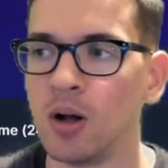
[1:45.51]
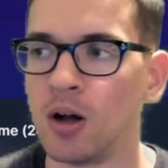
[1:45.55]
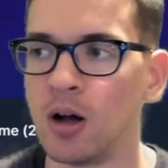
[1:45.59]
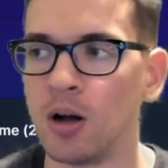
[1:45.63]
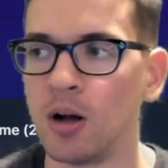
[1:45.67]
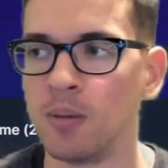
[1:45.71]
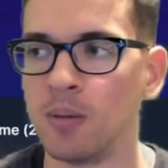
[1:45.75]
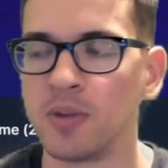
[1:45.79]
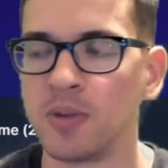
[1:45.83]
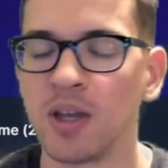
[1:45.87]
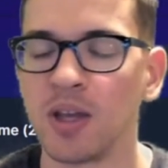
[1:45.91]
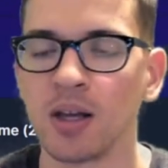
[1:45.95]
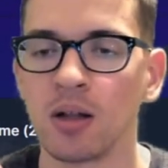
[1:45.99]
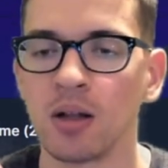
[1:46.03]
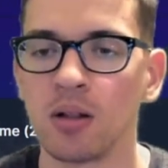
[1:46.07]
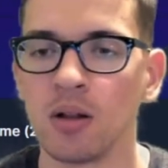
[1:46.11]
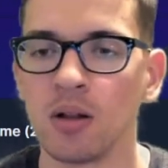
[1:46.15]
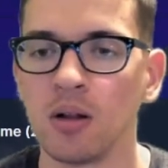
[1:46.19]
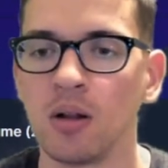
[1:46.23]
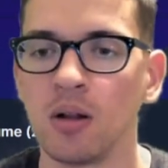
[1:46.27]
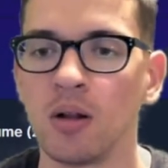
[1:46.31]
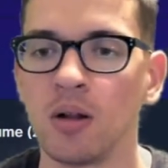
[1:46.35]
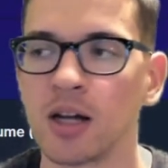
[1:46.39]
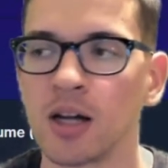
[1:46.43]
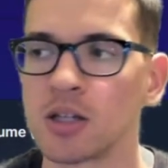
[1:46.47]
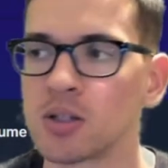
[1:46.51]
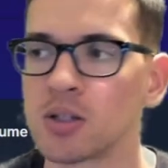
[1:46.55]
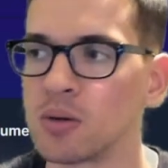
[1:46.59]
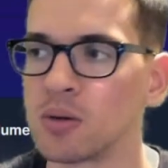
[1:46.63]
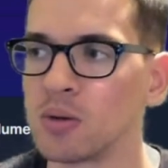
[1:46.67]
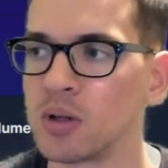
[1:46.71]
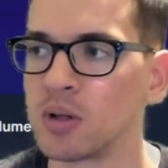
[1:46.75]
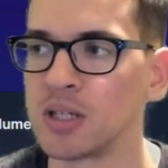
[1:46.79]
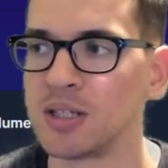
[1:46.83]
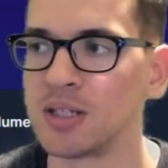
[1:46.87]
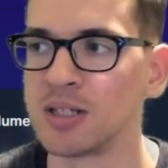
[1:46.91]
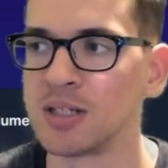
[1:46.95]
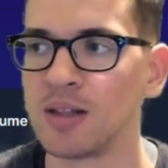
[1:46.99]
take a little extra look
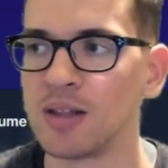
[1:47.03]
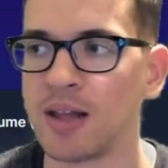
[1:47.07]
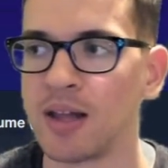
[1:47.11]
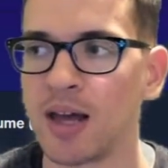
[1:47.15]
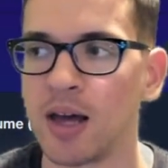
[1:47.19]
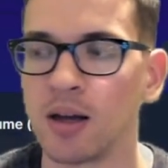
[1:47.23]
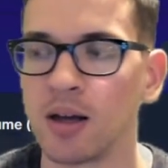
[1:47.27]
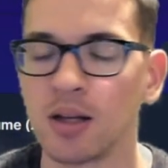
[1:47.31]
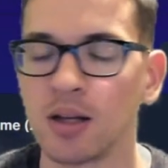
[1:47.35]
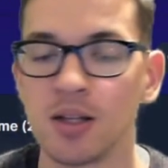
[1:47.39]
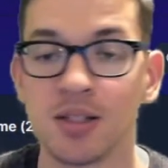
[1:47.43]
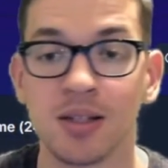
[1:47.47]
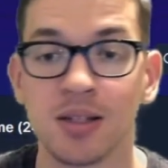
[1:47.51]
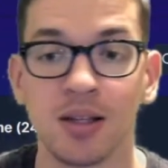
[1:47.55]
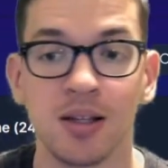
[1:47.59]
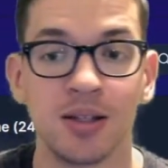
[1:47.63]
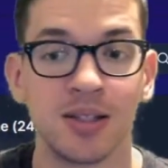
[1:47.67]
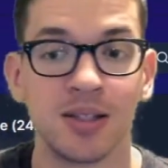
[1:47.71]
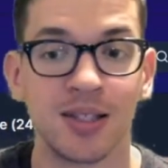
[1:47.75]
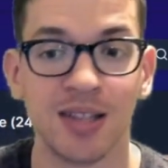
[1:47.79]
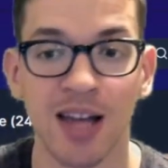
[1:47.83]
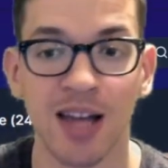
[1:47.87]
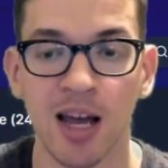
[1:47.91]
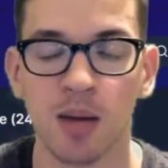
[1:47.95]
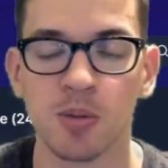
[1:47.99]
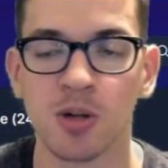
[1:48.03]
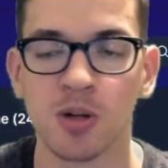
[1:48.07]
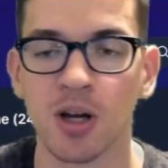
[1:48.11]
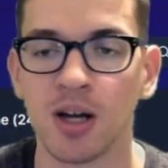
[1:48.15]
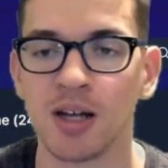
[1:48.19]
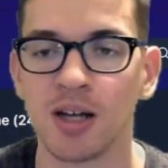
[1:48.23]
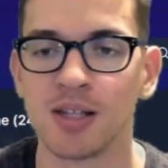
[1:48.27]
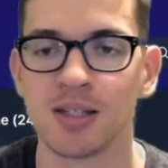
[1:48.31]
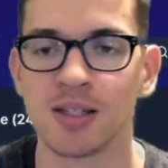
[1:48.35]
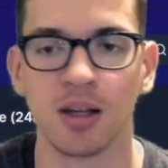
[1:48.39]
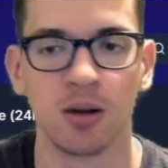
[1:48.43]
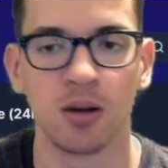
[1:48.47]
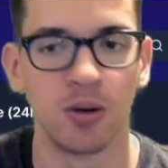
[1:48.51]
into that, because the snapshot is
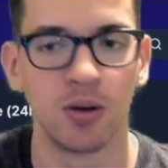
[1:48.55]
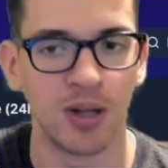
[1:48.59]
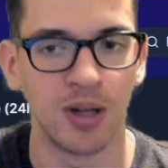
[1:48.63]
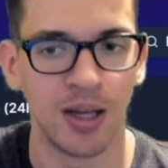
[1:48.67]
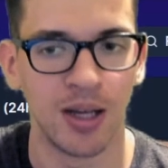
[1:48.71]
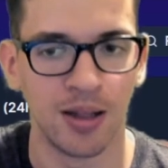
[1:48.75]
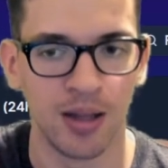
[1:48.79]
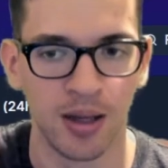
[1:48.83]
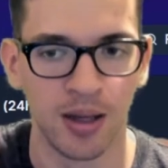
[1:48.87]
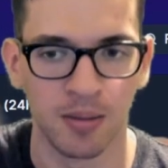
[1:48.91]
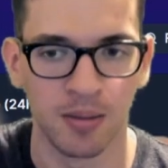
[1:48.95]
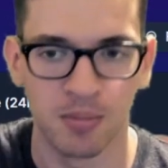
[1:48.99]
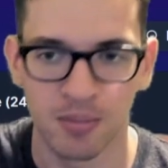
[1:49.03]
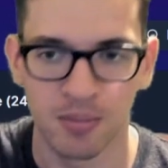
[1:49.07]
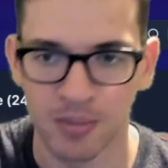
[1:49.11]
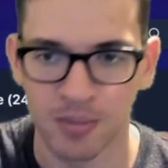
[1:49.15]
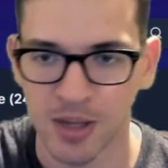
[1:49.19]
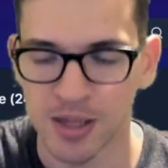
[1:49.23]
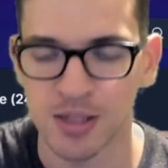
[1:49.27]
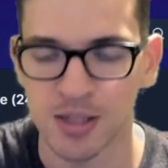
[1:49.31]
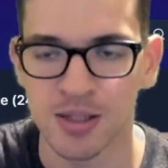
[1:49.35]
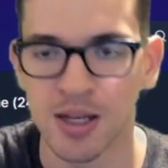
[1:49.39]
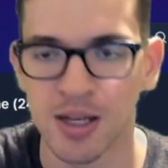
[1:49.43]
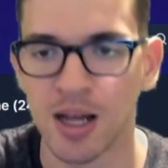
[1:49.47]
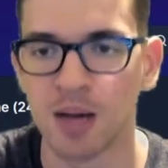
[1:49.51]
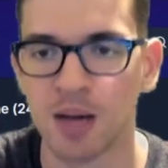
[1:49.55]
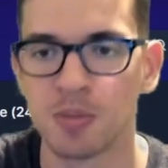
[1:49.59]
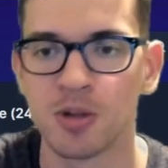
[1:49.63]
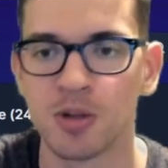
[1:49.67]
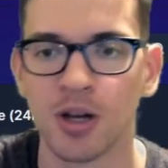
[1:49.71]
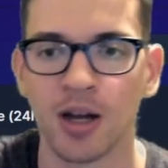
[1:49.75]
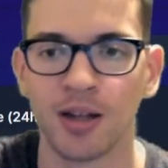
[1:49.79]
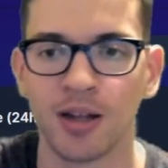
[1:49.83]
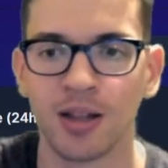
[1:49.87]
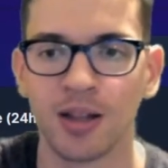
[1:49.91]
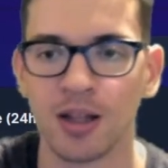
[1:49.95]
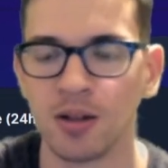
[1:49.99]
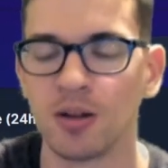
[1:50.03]
like, okay, they take a snapshot,
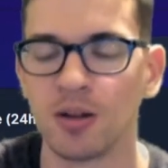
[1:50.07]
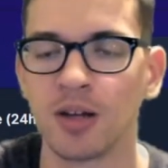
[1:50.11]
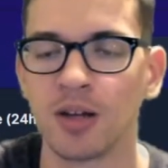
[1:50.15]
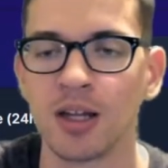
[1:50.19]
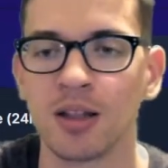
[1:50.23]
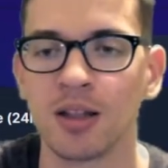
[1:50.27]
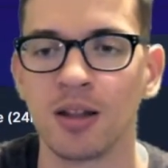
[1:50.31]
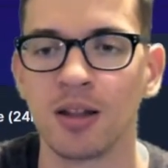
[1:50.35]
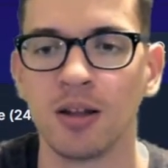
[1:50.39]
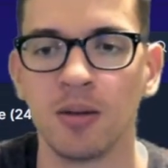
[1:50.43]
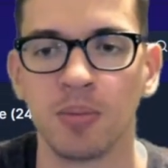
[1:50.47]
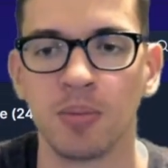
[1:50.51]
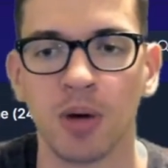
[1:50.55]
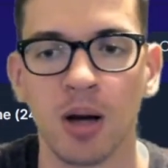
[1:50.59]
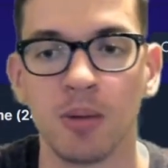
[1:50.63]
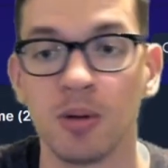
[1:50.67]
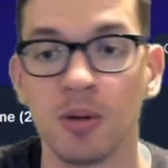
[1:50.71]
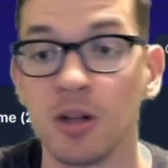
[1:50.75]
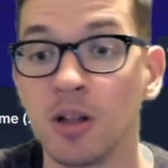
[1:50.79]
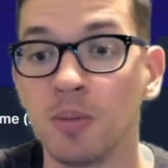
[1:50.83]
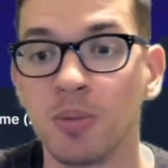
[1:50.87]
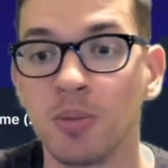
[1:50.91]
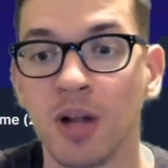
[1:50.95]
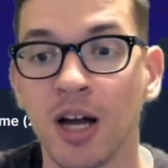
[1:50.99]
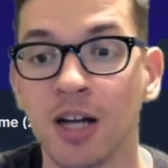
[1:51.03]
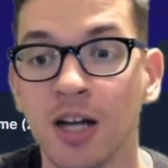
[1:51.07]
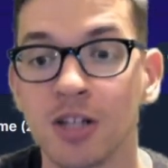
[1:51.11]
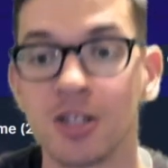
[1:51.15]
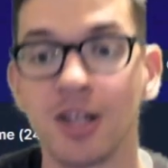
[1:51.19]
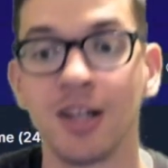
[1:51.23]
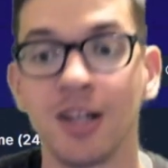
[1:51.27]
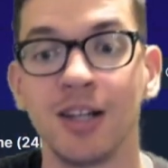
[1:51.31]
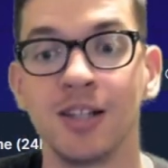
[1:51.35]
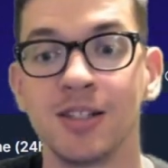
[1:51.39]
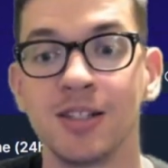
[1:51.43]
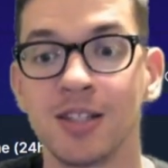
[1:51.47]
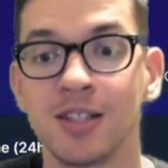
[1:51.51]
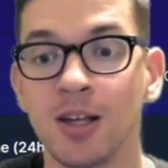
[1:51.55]
they look at probably the blockchain
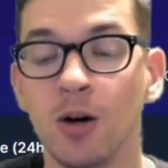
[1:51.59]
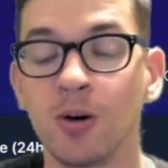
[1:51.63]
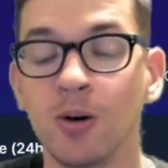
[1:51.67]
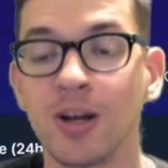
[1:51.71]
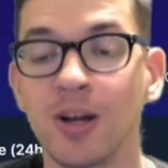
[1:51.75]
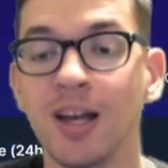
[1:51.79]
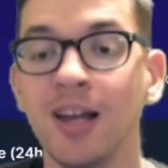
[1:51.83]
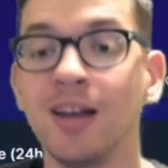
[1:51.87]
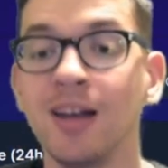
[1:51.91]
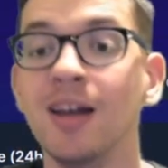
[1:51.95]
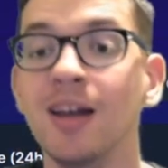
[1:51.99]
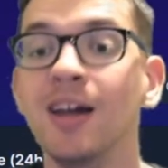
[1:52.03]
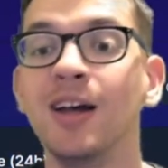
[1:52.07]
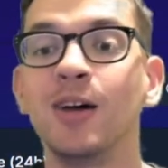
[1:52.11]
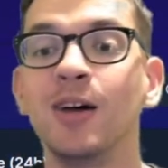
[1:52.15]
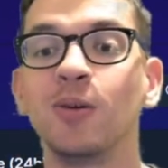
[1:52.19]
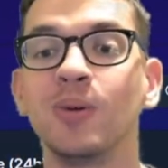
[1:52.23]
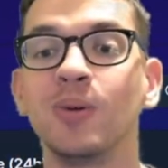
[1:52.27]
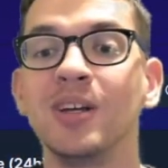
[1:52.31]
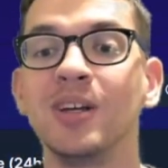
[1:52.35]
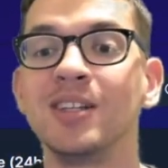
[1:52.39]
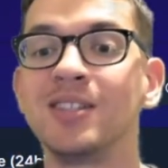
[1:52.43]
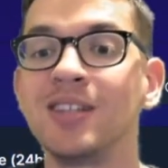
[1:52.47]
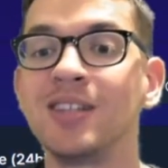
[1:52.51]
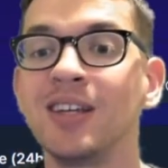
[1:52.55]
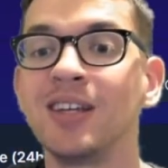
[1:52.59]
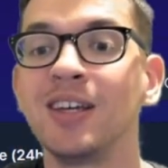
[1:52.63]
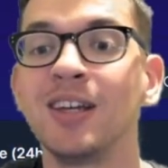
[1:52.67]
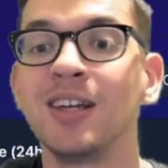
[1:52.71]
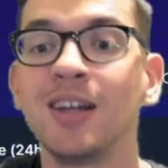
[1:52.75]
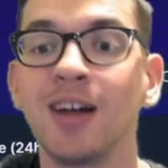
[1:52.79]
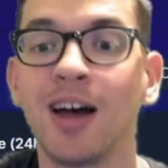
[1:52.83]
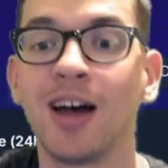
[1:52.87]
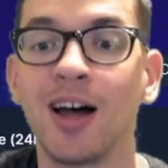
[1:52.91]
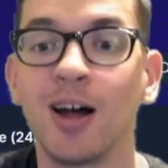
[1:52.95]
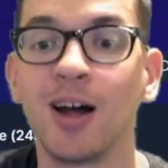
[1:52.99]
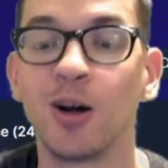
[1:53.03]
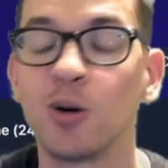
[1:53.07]
and say, okay, we see
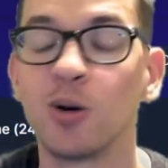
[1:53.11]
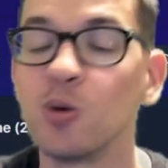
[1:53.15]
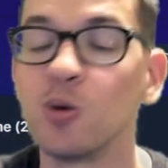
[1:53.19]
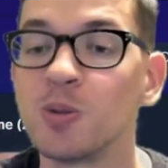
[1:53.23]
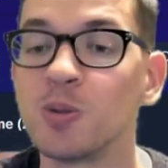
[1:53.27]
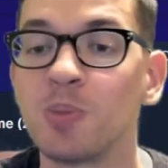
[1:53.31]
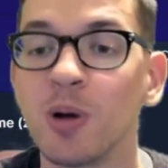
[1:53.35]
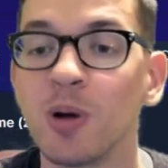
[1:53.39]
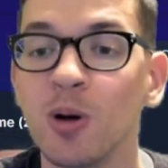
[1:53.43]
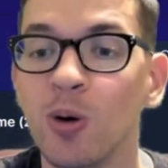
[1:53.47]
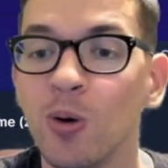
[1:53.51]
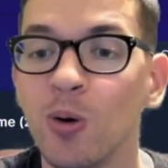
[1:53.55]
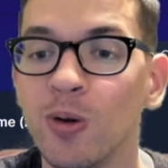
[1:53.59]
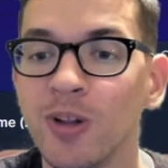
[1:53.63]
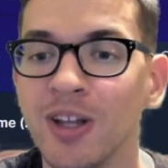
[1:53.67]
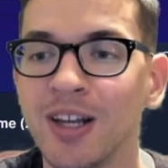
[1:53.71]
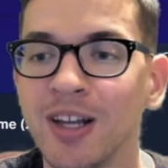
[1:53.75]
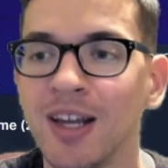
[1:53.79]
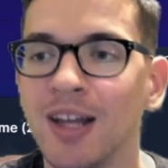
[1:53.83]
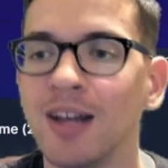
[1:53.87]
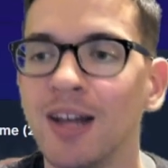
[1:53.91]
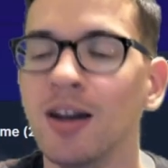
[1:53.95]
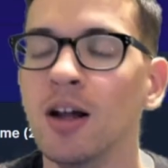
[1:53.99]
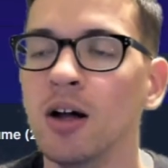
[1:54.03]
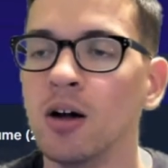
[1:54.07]
who's been holding it.